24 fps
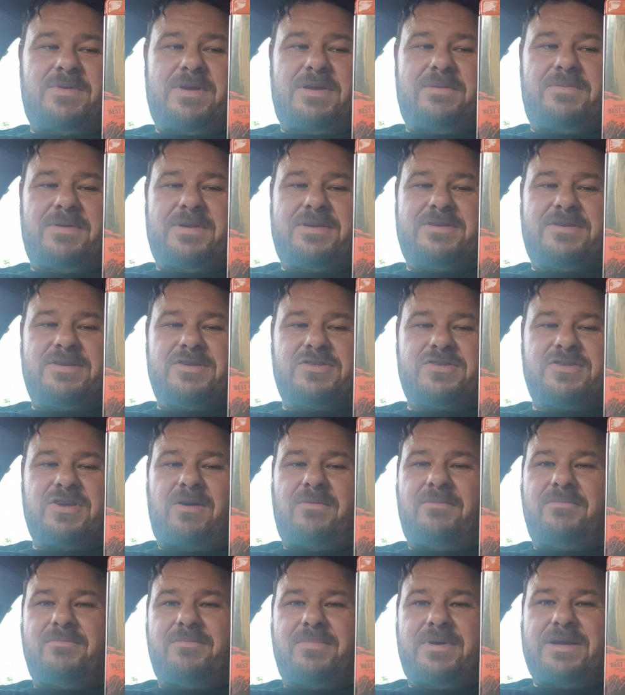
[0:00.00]
people into
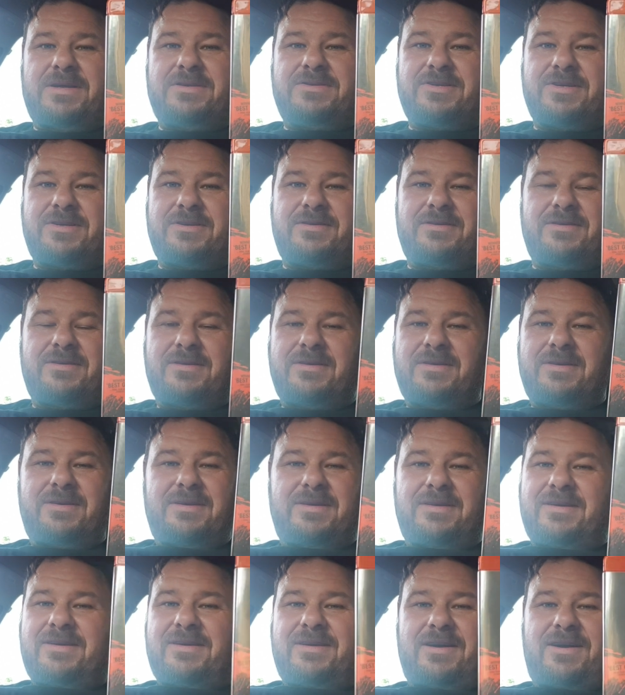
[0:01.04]
zombies and
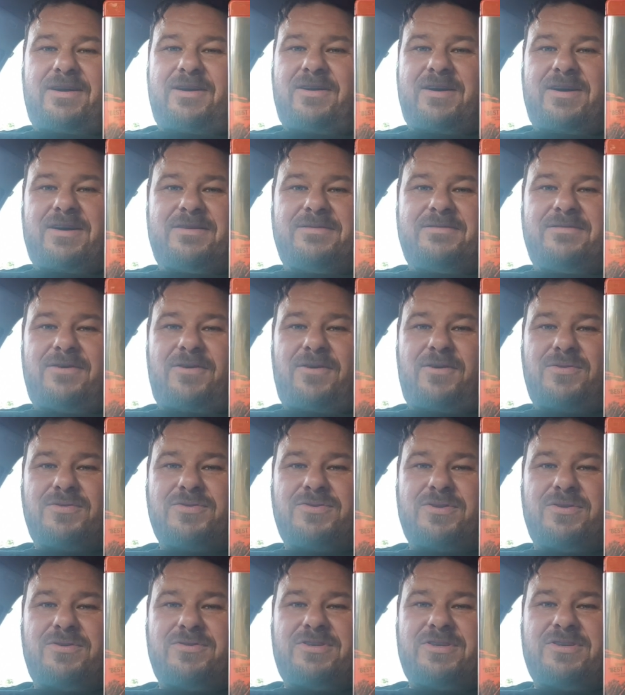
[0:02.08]
all
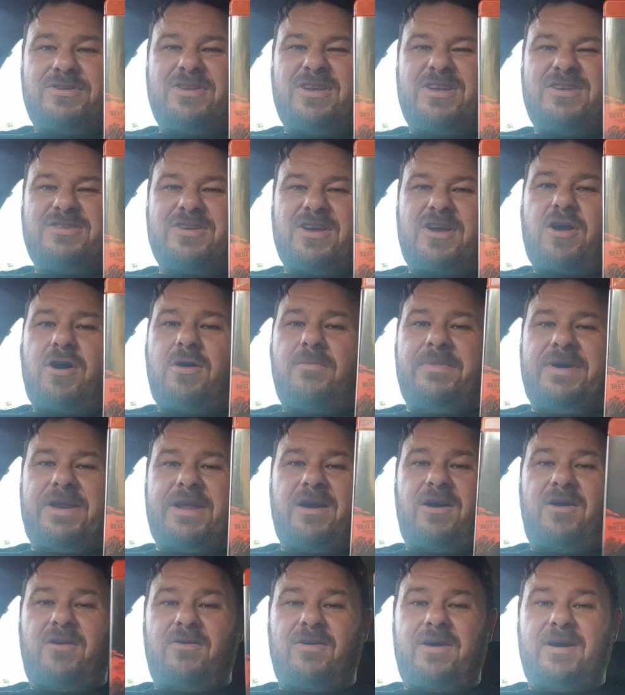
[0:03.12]
sorts. It's a comedy
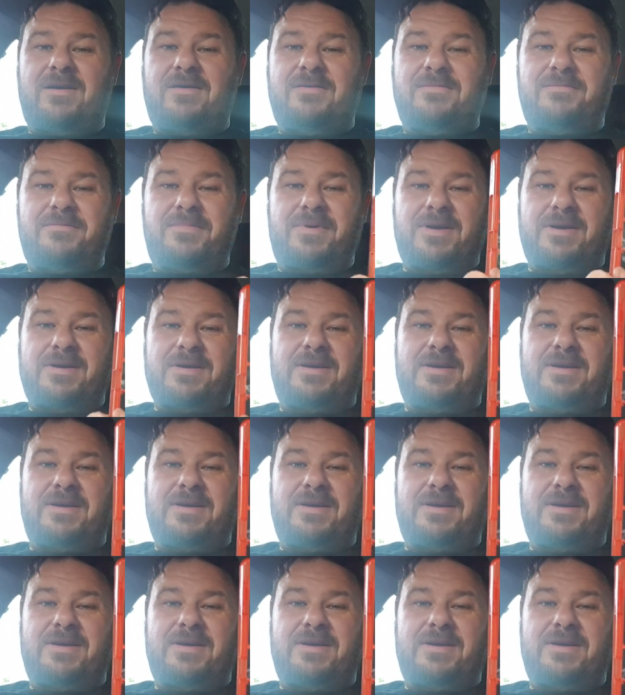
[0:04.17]
horror, but